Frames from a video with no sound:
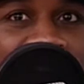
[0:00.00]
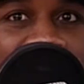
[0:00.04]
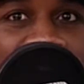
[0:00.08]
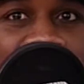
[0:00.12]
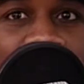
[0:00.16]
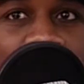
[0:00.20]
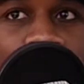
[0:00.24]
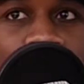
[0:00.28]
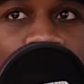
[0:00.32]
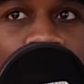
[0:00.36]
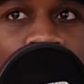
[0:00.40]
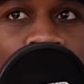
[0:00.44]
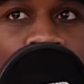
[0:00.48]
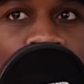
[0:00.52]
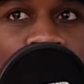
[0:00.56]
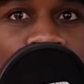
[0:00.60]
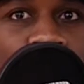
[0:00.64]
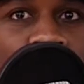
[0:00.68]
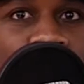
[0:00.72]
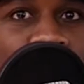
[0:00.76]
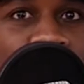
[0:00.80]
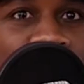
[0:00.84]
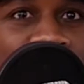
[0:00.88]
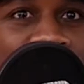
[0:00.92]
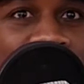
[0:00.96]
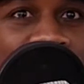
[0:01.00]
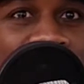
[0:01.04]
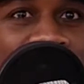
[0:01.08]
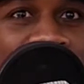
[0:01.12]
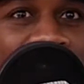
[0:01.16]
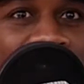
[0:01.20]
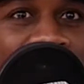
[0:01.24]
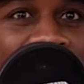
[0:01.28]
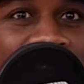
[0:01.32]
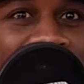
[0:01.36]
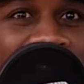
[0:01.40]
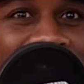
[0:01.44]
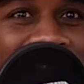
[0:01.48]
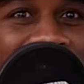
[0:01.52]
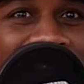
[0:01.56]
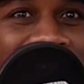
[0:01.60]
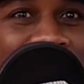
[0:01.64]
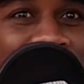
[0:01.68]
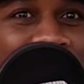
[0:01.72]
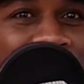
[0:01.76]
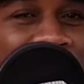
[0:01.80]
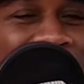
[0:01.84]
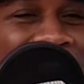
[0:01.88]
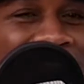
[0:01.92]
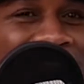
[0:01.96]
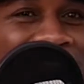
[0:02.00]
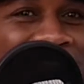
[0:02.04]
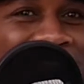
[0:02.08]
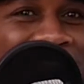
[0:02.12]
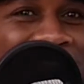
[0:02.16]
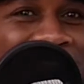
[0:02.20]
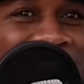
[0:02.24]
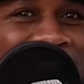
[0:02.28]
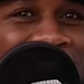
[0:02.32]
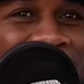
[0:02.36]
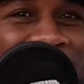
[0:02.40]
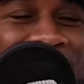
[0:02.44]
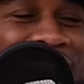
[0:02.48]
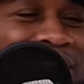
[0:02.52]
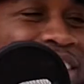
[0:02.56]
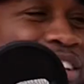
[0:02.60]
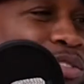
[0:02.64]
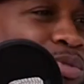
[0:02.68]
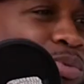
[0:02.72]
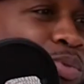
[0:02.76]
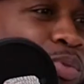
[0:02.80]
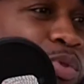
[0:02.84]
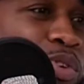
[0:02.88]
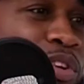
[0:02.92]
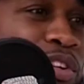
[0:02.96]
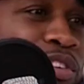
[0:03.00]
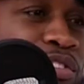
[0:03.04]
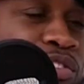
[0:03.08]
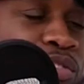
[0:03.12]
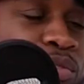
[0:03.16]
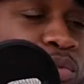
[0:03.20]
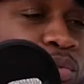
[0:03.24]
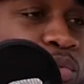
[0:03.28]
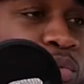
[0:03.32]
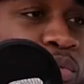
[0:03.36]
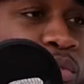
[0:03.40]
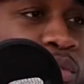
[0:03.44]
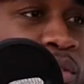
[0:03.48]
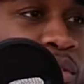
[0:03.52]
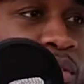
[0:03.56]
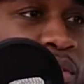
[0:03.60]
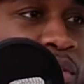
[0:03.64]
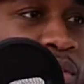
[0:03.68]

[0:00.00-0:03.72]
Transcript: just the whole room, just reach at least one or two.